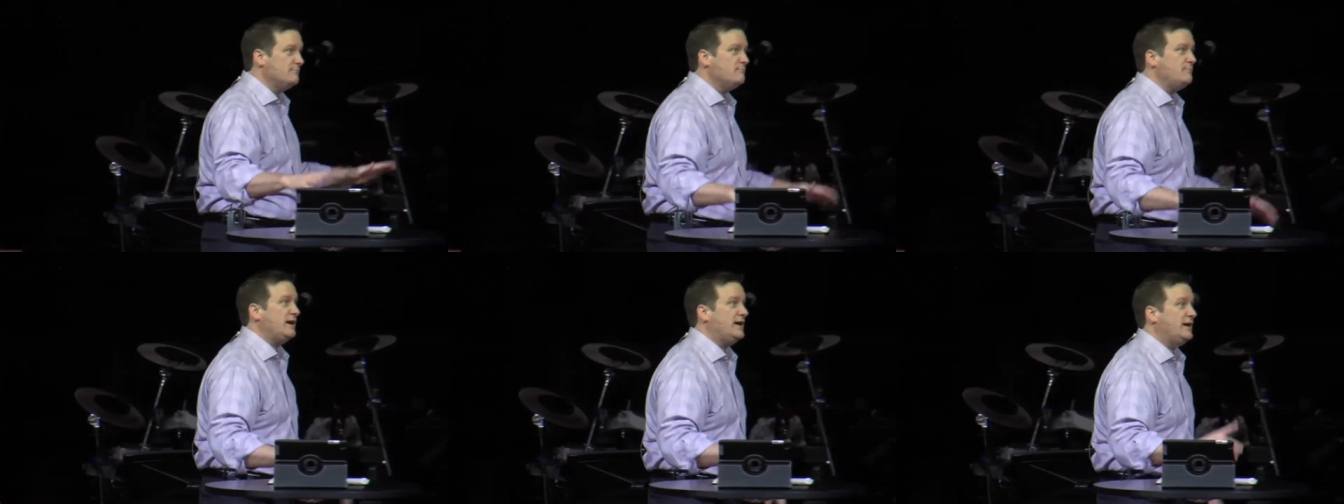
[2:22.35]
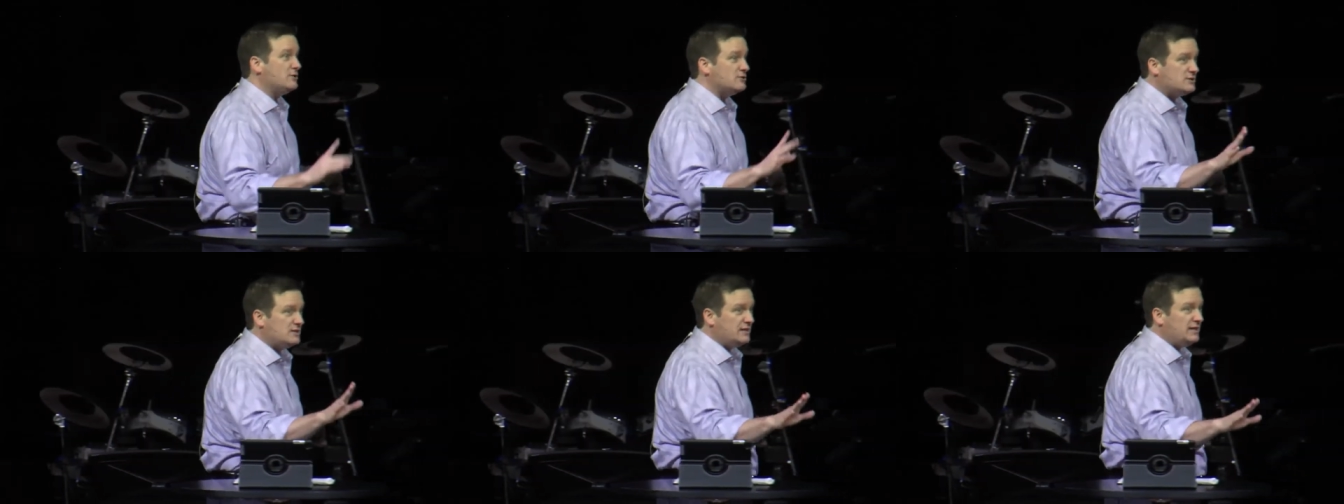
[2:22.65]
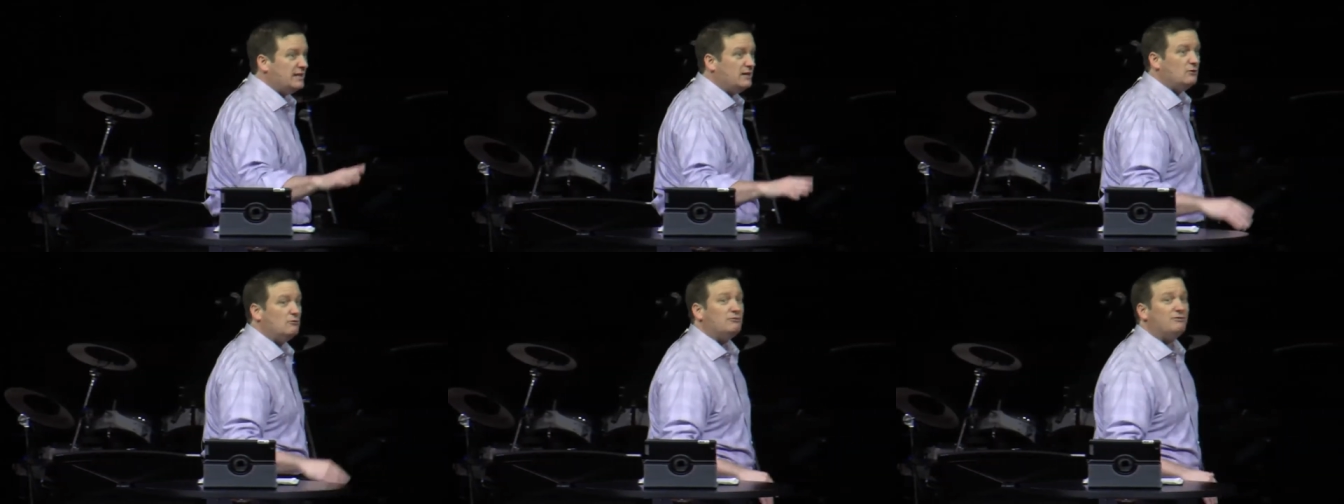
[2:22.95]
But here's the
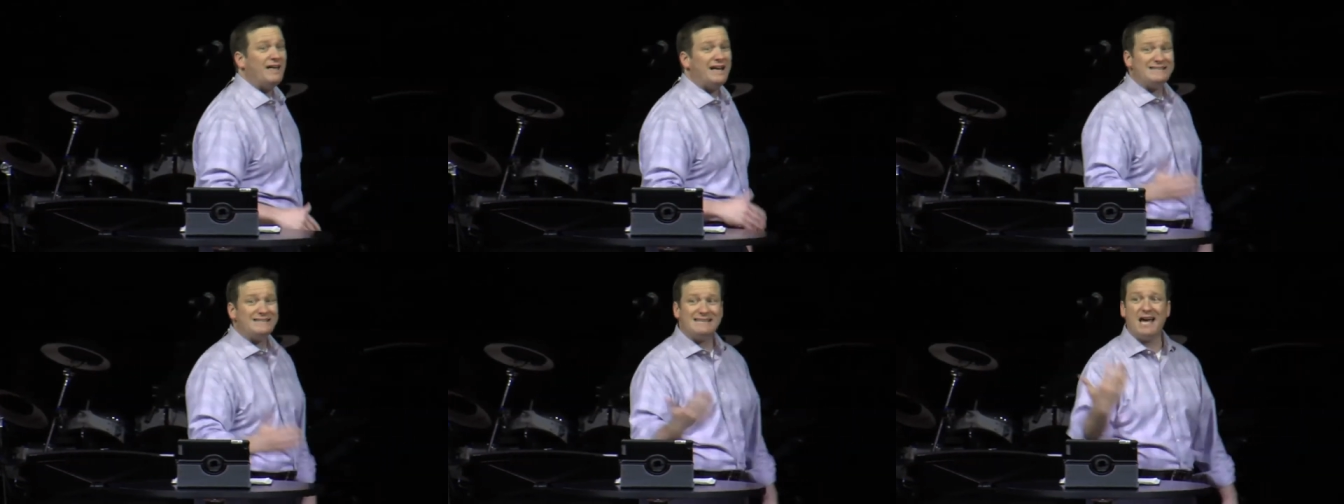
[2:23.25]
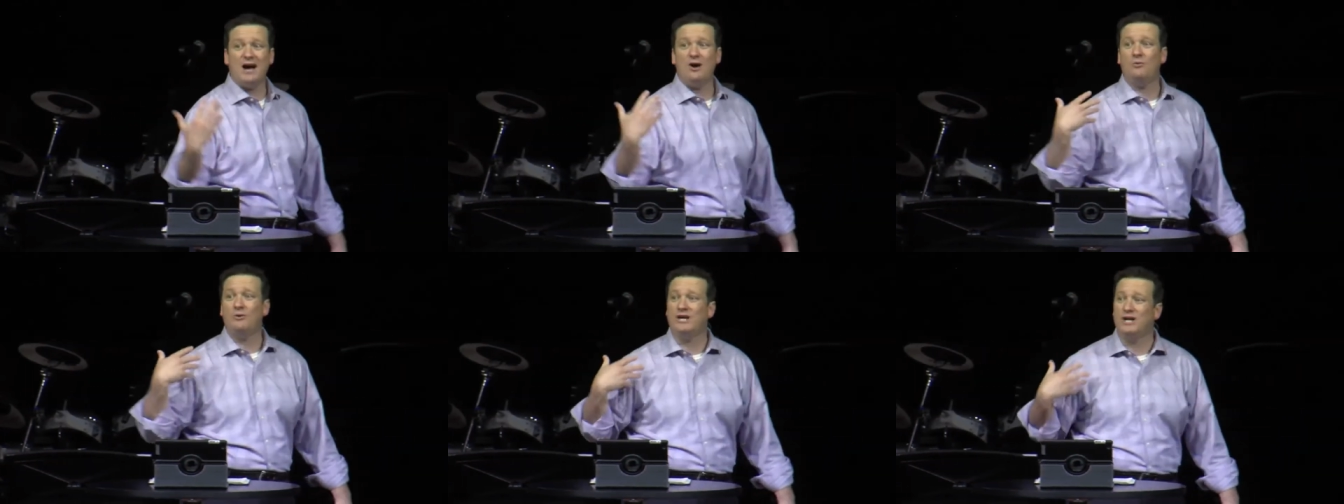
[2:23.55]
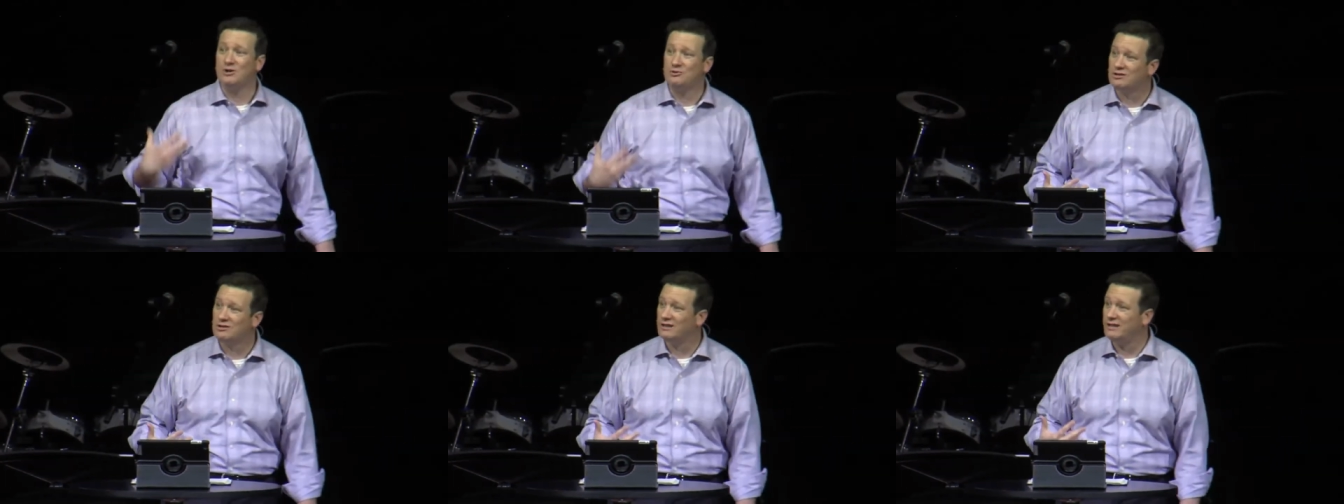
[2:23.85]
deal that's how we
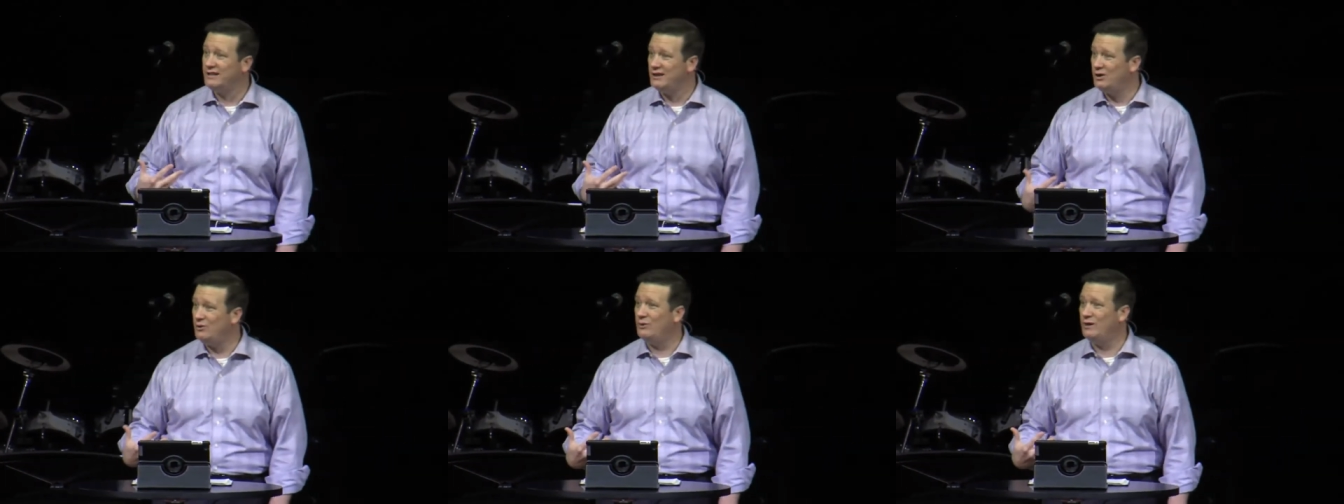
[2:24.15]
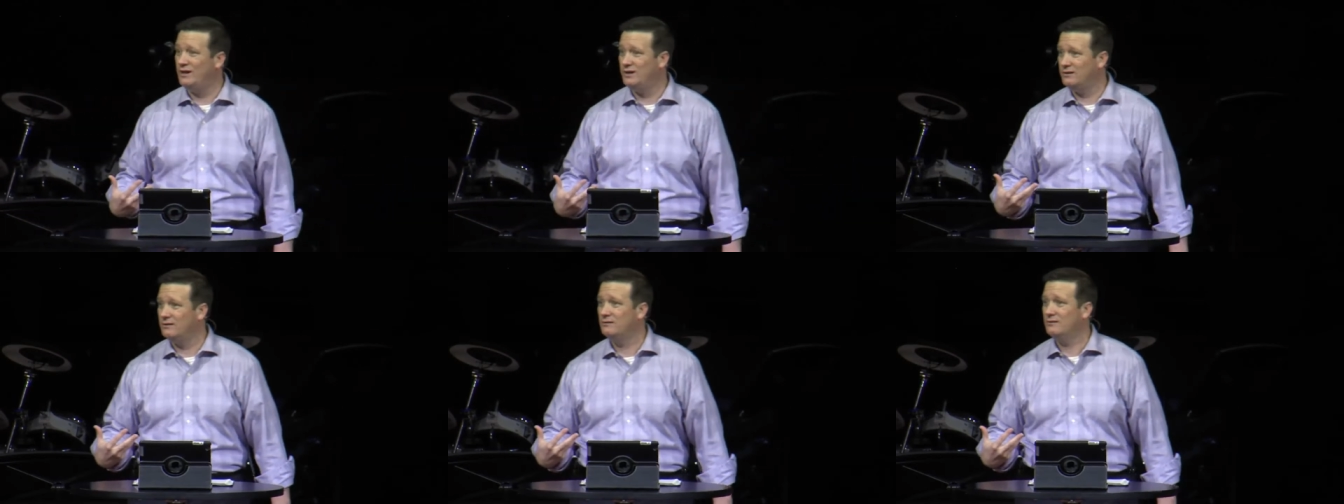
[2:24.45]
usually do it.